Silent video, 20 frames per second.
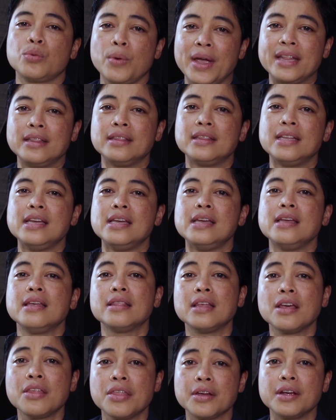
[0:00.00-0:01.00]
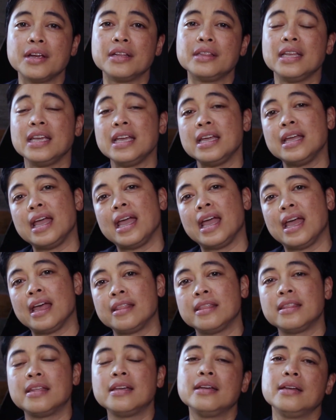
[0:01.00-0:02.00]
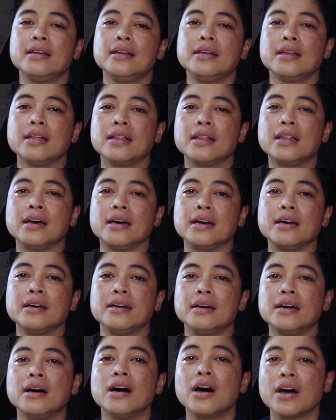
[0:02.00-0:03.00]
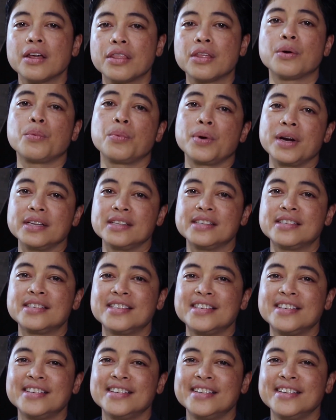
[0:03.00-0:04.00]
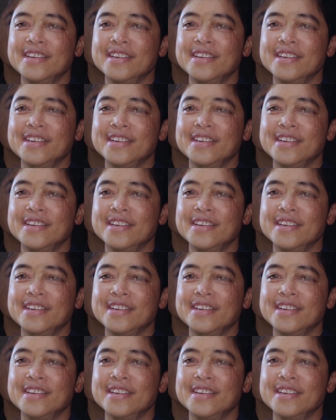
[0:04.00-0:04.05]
20, the 30, and the other words.